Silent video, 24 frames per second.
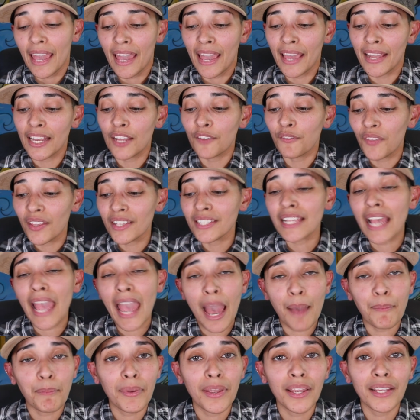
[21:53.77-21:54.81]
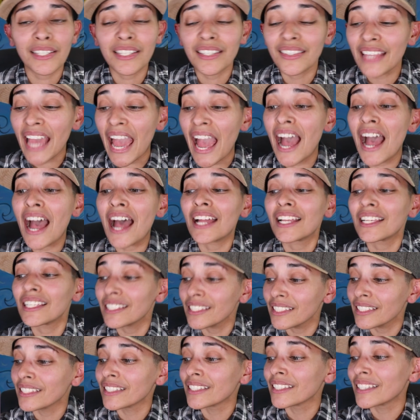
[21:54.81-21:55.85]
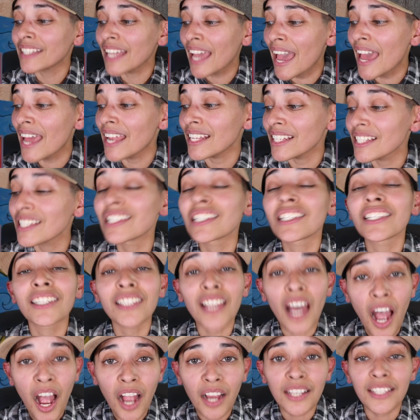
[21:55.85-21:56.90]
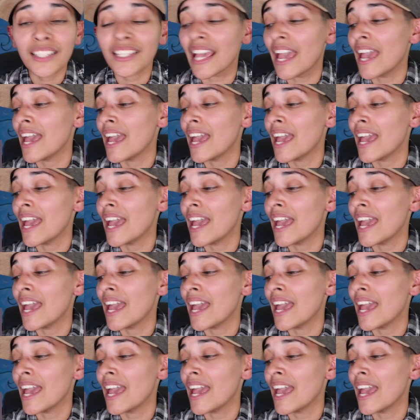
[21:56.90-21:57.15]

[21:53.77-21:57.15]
And if this happened, that sucks,